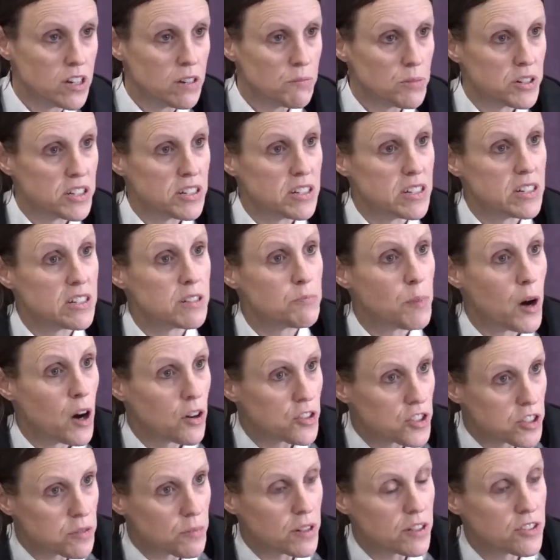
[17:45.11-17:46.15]
but it is
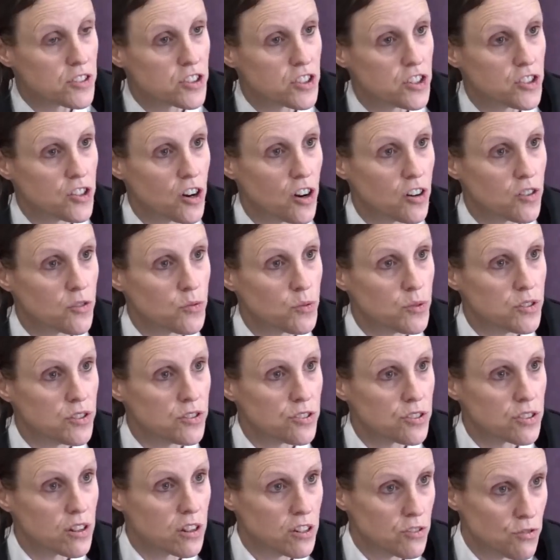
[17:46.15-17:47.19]
possible as the dog
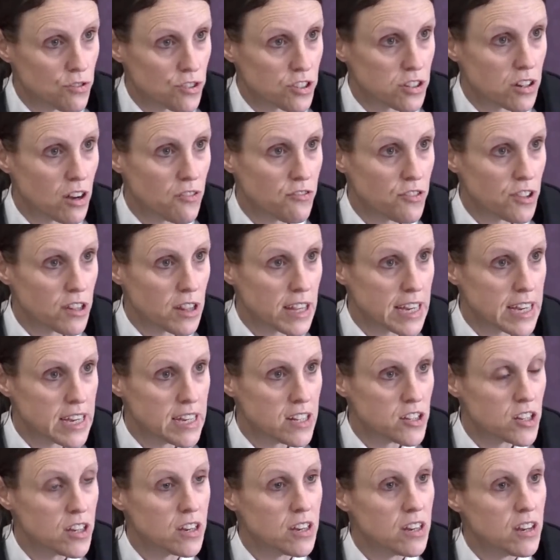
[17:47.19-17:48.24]
was loose and off the
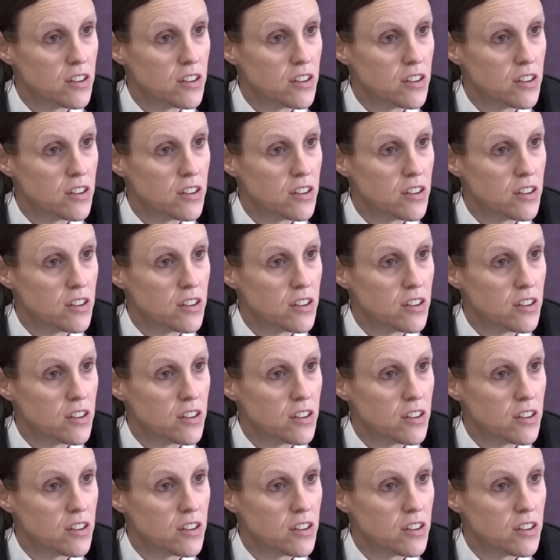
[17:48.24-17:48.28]
lead